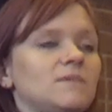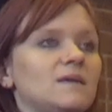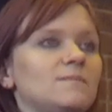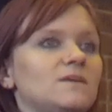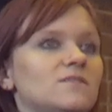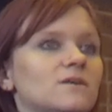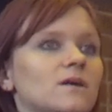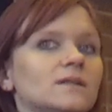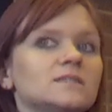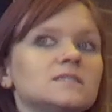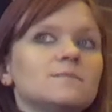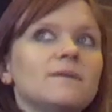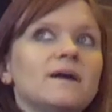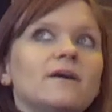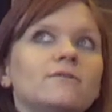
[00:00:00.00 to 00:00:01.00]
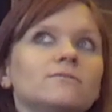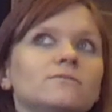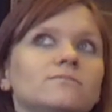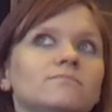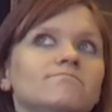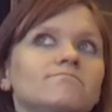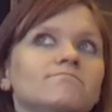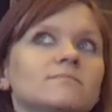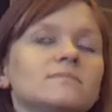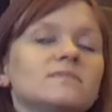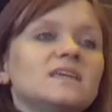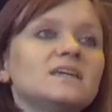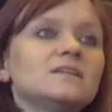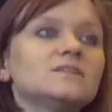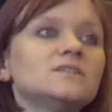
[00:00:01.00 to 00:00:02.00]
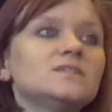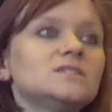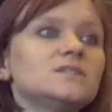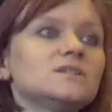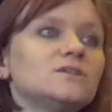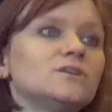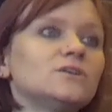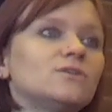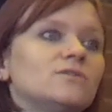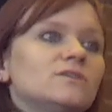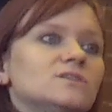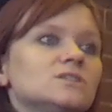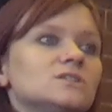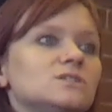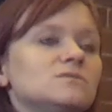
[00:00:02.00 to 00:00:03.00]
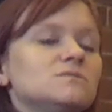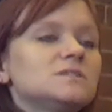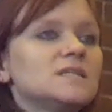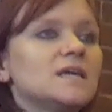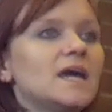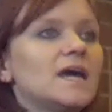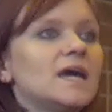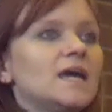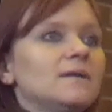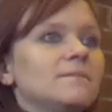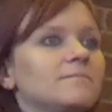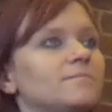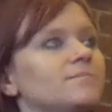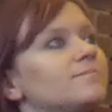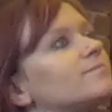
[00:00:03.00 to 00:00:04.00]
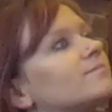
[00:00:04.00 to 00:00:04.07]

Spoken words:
Maybe thoughts about things you're going to do today,